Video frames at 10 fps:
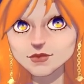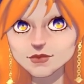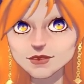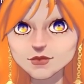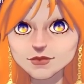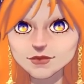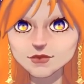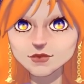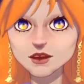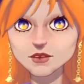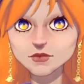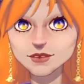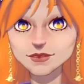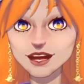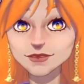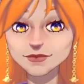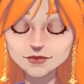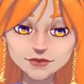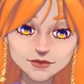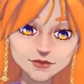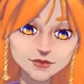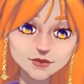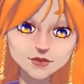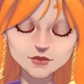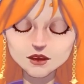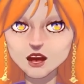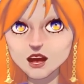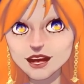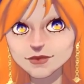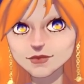5 minutes from now we meet again. Be right back.